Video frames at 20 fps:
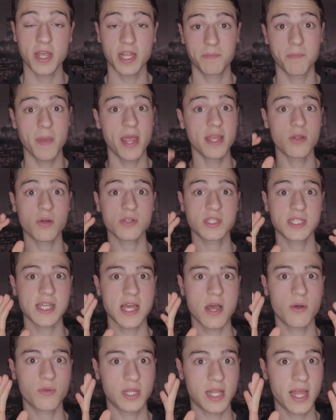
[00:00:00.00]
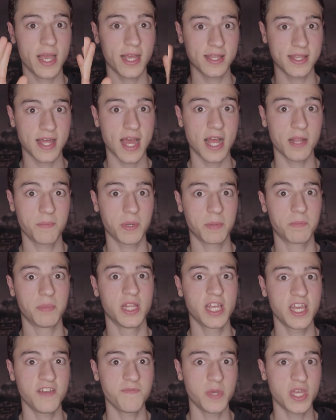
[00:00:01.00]
It may not sound like that, but
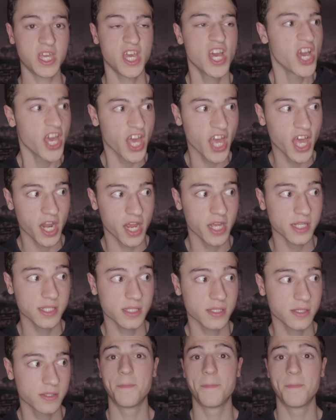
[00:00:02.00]
believe me, it is.